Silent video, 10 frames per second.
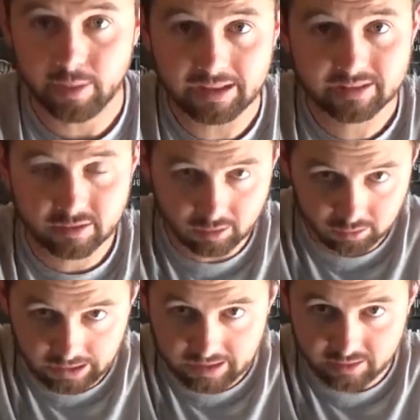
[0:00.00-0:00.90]
That's their
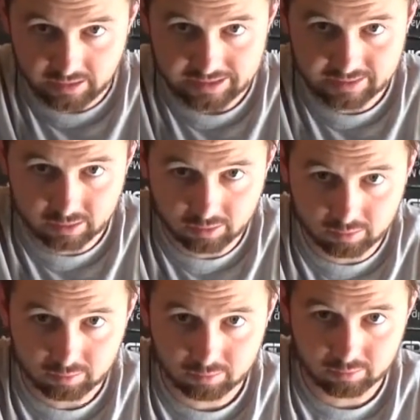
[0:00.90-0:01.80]

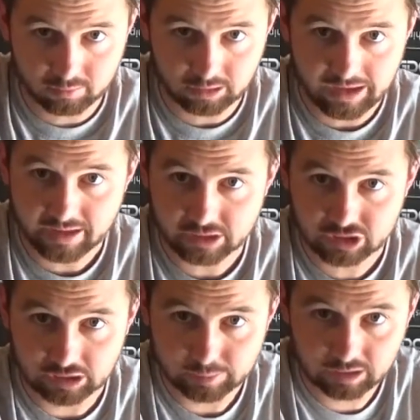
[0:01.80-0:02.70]
landing
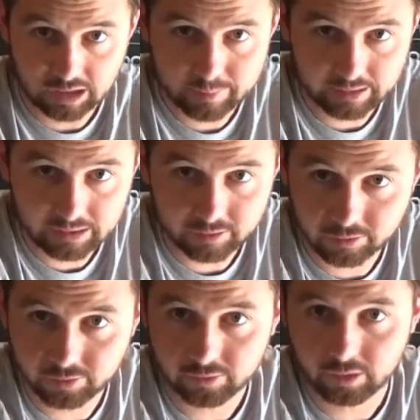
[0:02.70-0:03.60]
strip. They're coming
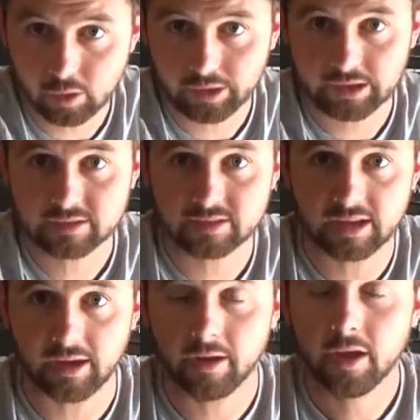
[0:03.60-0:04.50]
in, going into
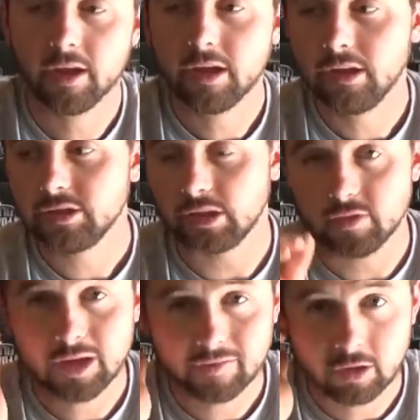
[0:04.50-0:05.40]
that. So if
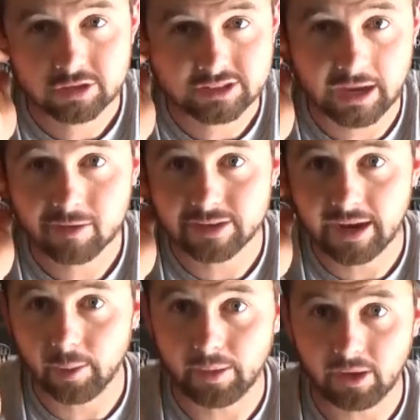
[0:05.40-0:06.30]
you have no sound
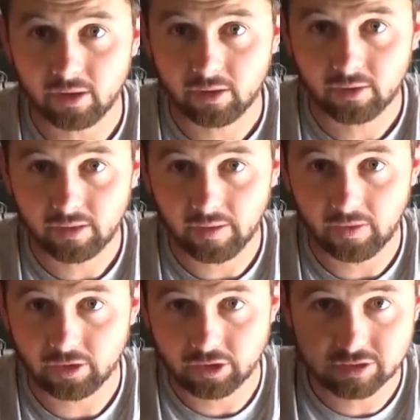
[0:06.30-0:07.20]
down there and
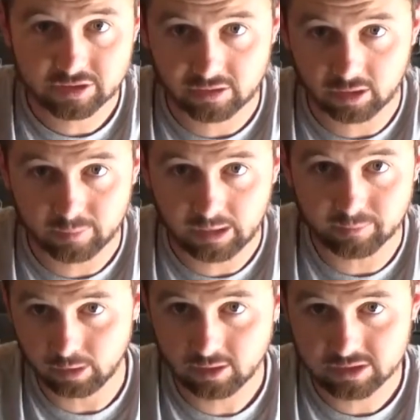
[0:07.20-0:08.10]
they're used to there being
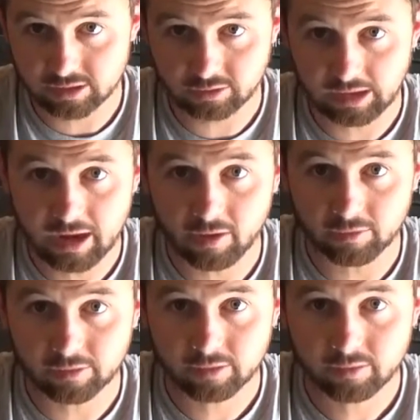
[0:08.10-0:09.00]
birds on the
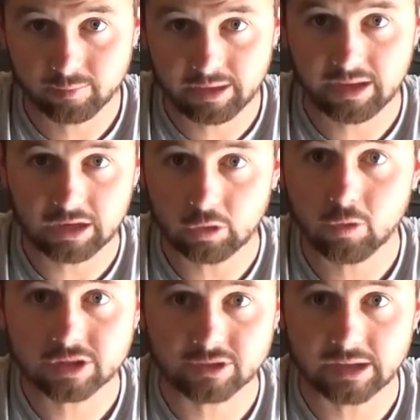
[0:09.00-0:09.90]
ground making
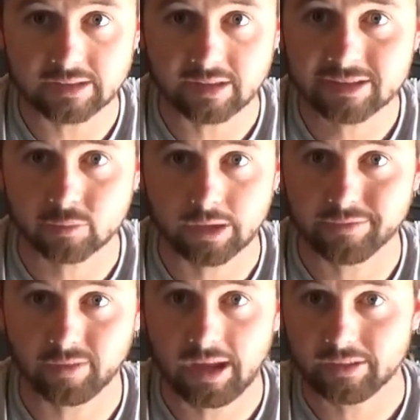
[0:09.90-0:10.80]
noise right there, that's a red
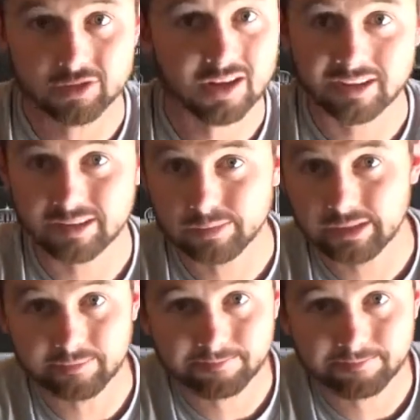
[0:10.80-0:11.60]
flag. They're not going to come in.